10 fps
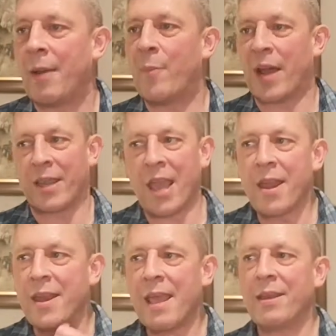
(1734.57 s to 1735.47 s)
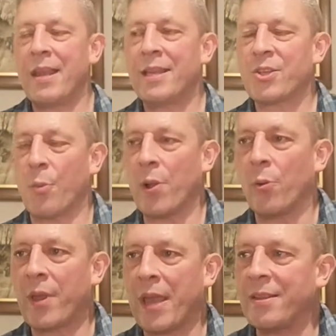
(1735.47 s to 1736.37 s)
But again, nae so well
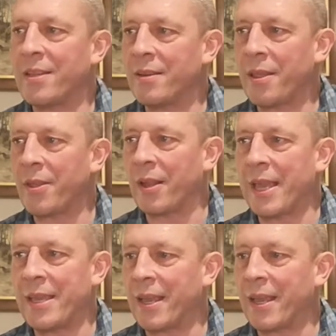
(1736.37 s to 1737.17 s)
kent, nothing like.